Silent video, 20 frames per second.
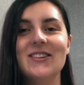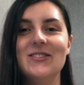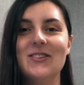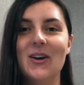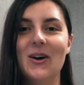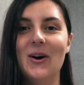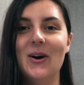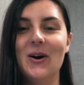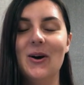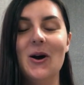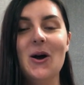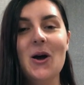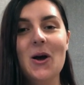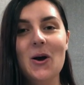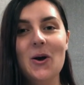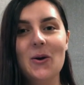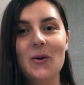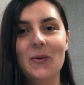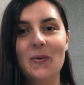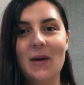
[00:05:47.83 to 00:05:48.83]
So
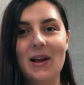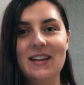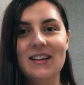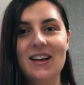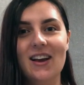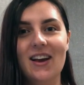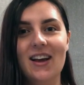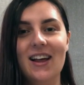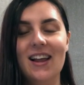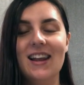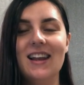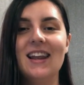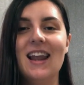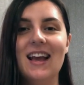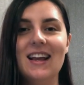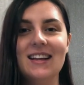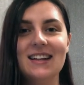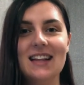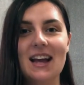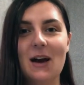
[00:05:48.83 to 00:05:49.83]
when you're
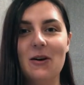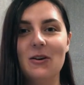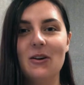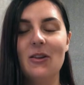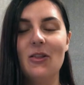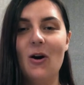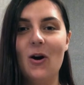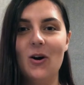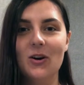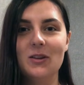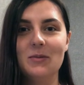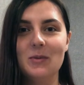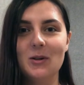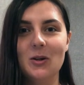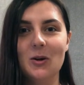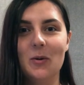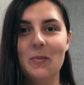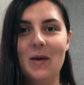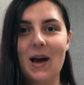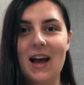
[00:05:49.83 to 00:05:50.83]
laying down in the
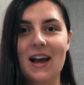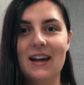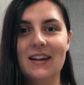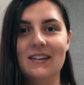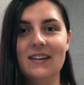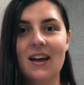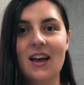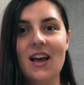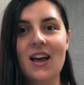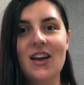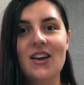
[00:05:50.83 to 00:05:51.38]
hospital bed,